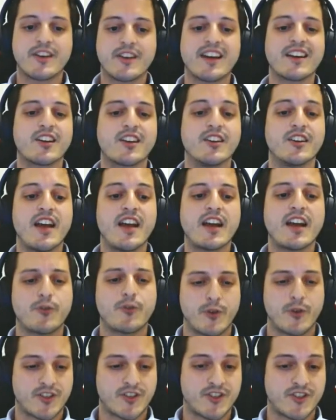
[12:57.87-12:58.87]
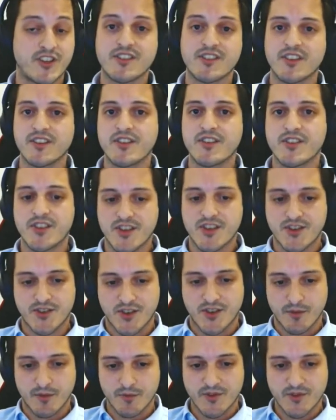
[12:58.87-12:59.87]
you can connect your existing
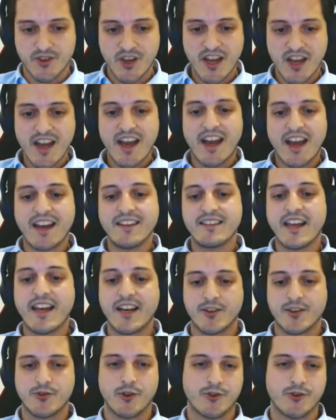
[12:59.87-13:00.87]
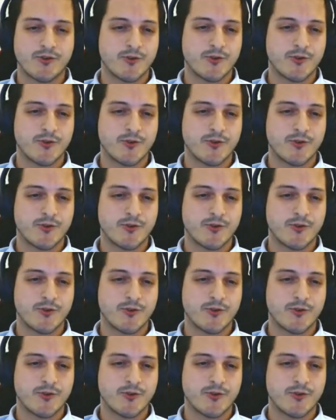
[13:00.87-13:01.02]
systems and data